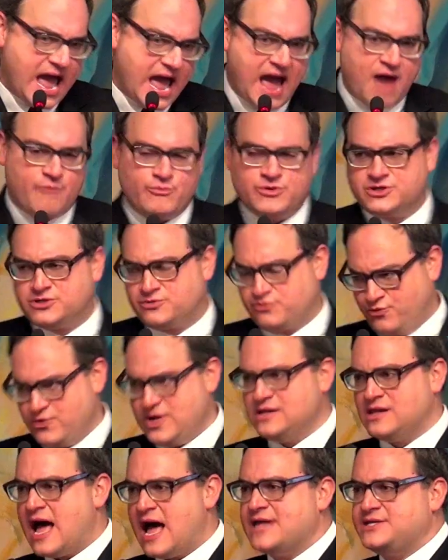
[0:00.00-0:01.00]
and was
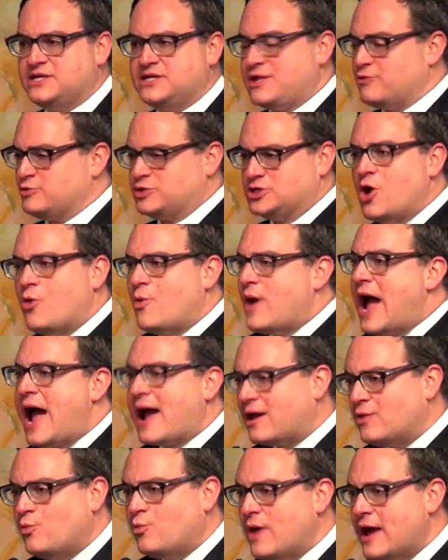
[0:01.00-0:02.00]
realizing there was no way
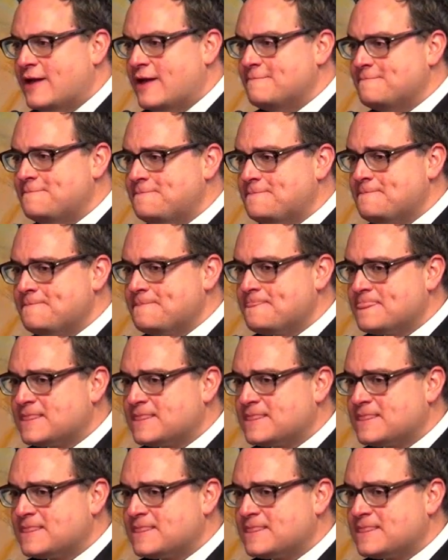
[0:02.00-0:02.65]
I could win,